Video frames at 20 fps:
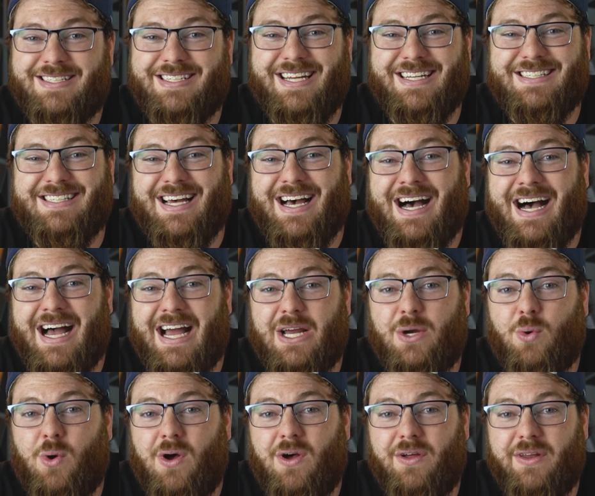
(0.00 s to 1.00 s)
gets the high
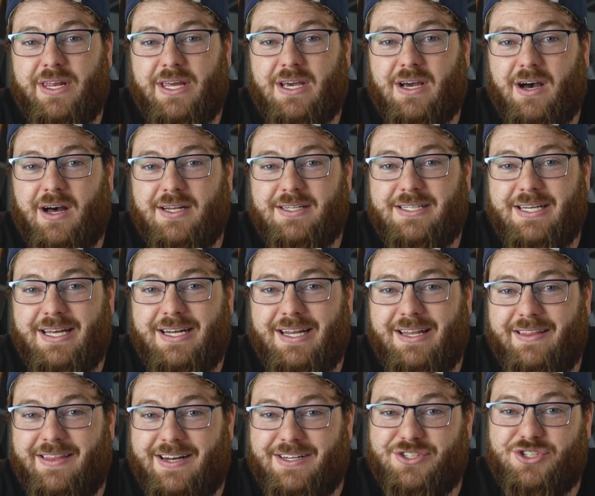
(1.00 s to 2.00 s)
quality content
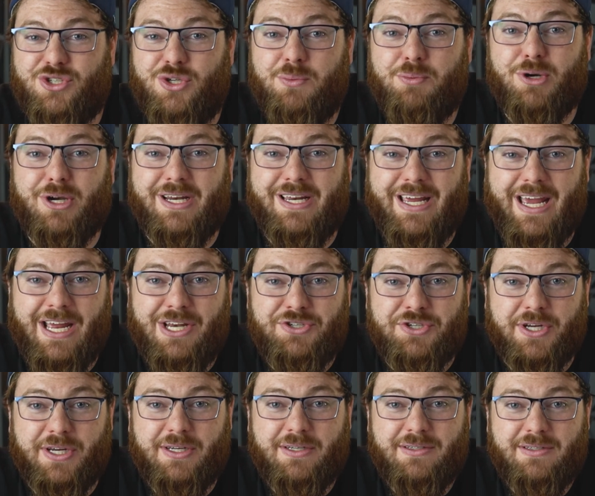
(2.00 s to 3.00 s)
that is super
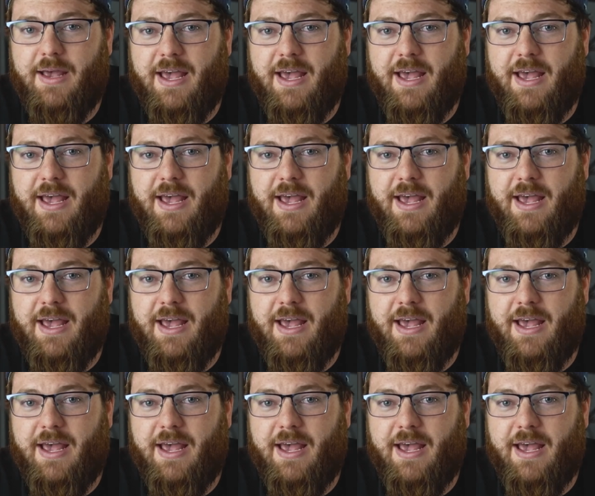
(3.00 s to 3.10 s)
engaging,